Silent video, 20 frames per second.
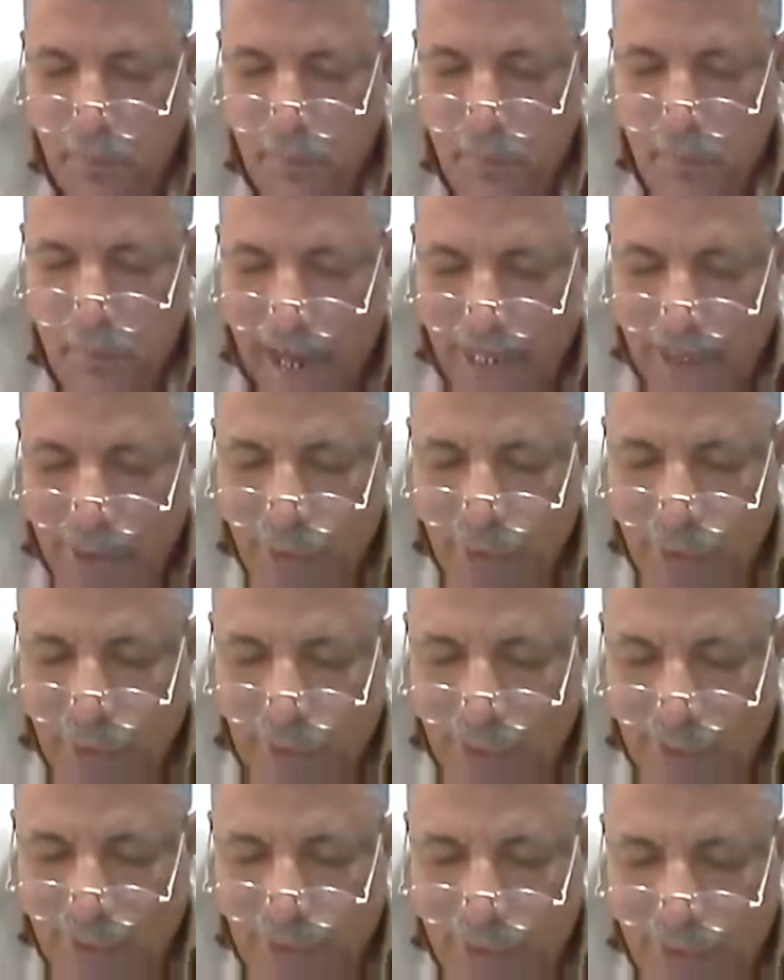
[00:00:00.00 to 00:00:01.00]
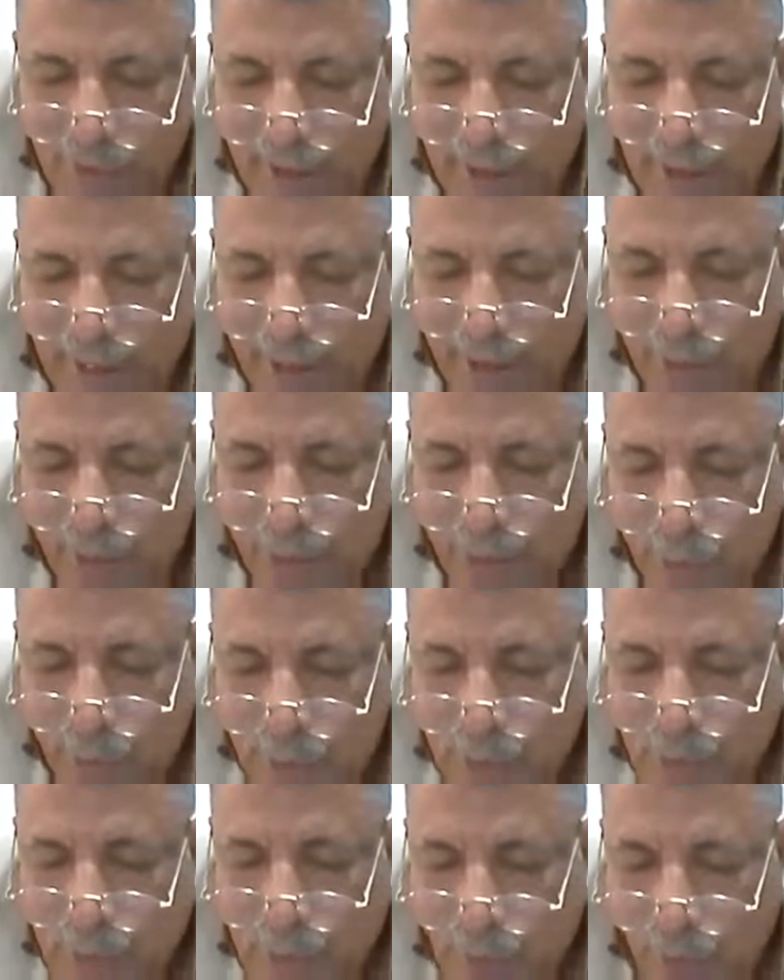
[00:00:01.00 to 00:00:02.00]
mindset directly
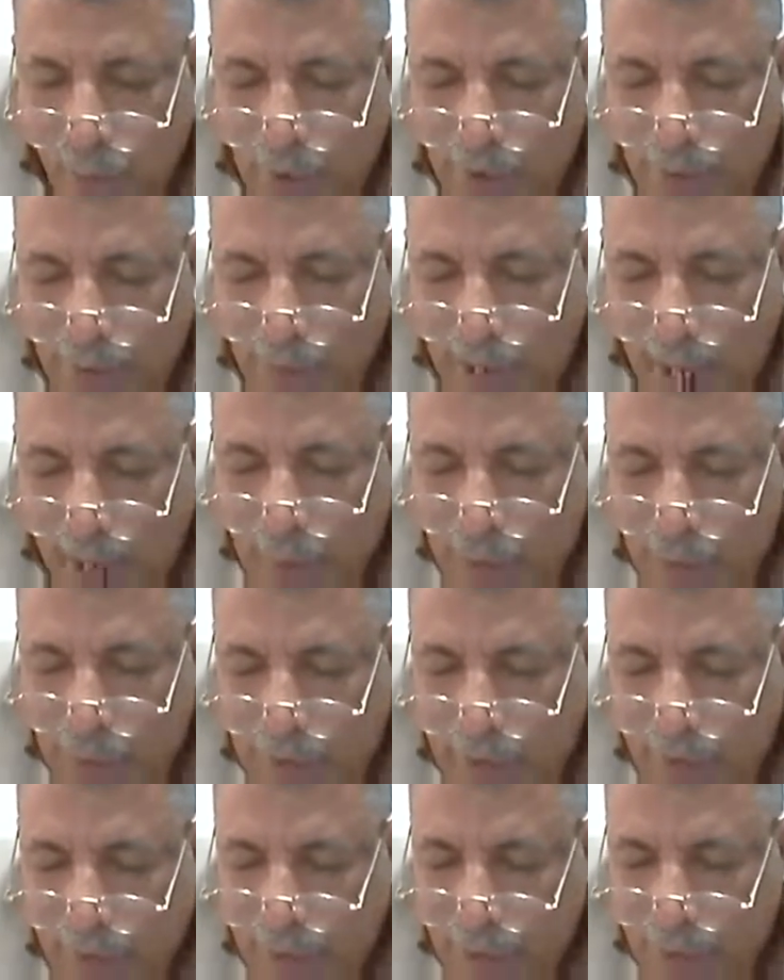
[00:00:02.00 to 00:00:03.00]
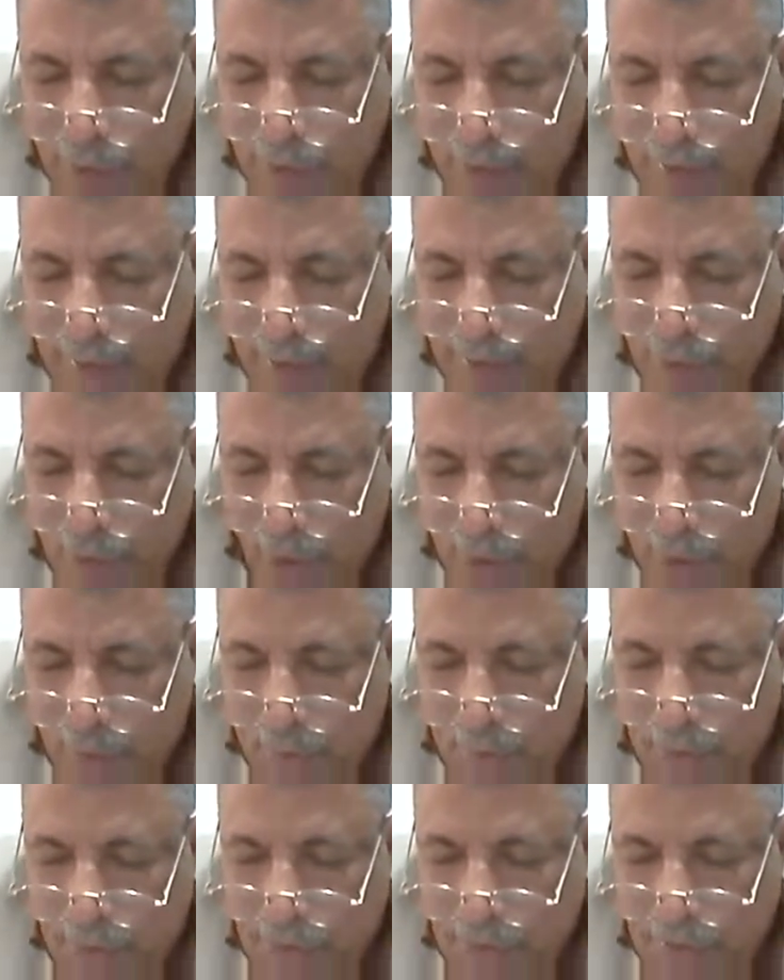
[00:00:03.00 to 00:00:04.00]
influences our values and aesthetic
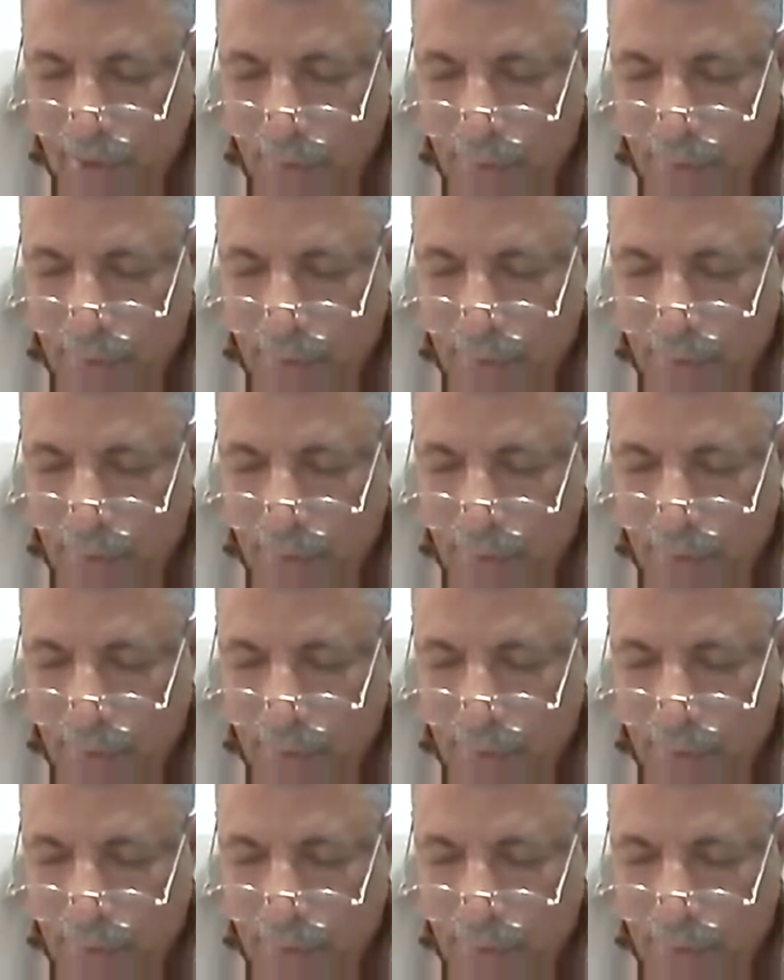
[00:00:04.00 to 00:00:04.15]
judgments